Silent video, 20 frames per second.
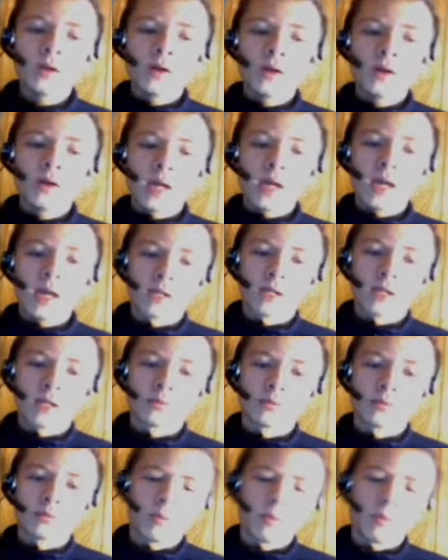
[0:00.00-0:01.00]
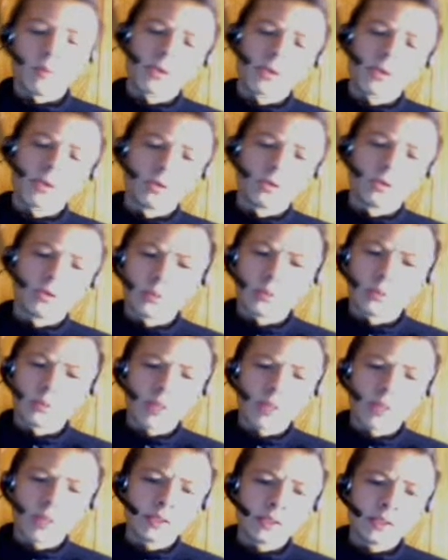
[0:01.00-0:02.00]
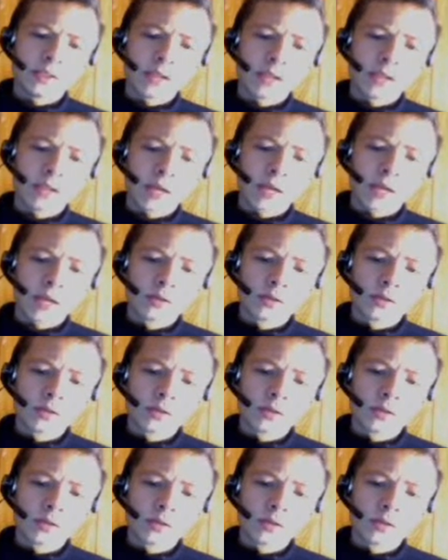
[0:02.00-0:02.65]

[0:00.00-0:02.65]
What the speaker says: and maybe closer bases together